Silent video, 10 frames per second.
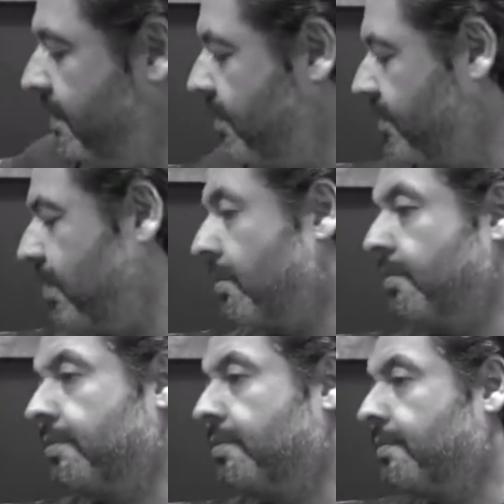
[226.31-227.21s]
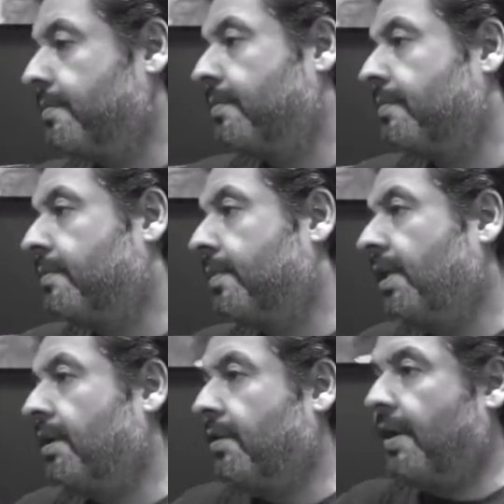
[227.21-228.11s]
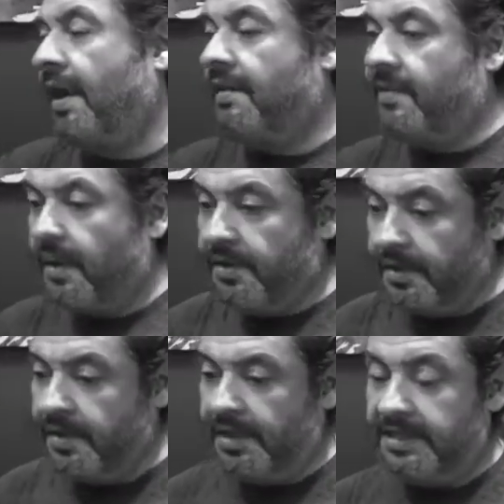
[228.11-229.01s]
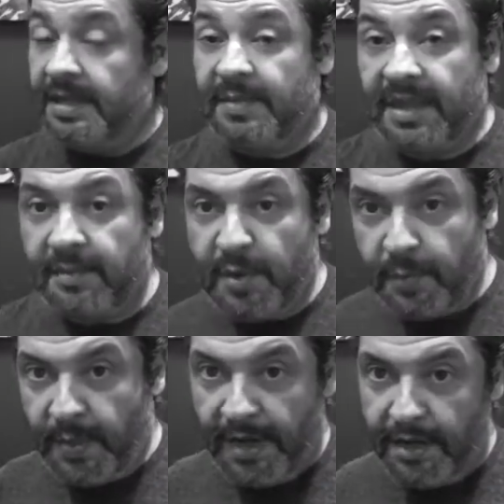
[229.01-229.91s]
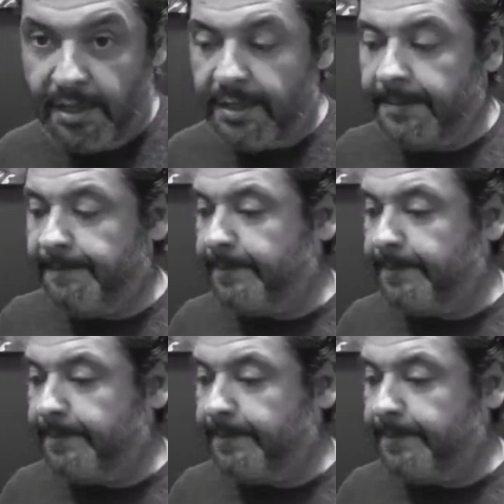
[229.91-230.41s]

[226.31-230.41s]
So, I have all the goodies. I'm getting prepared.